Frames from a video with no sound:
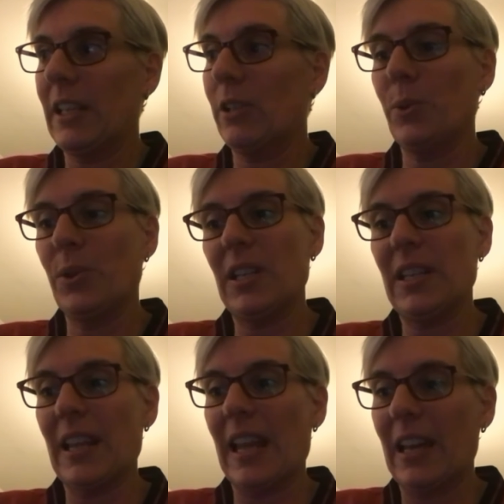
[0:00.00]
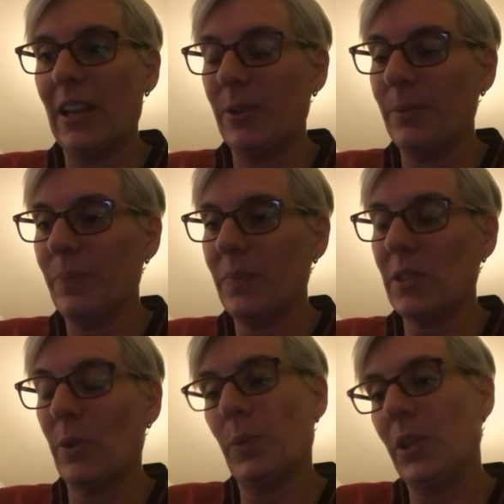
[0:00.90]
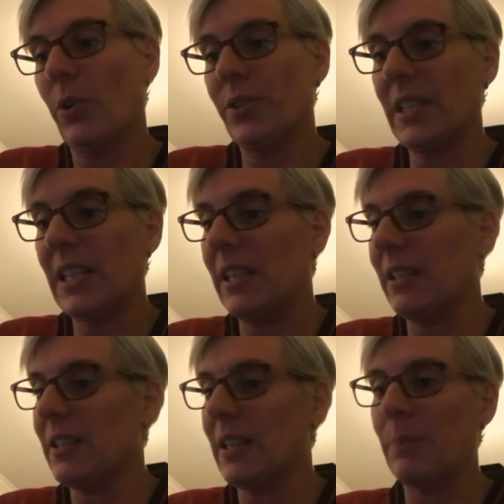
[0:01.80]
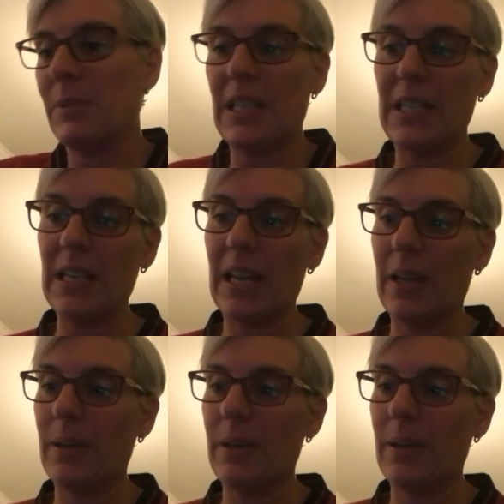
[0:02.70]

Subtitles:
including so with Auskicks up to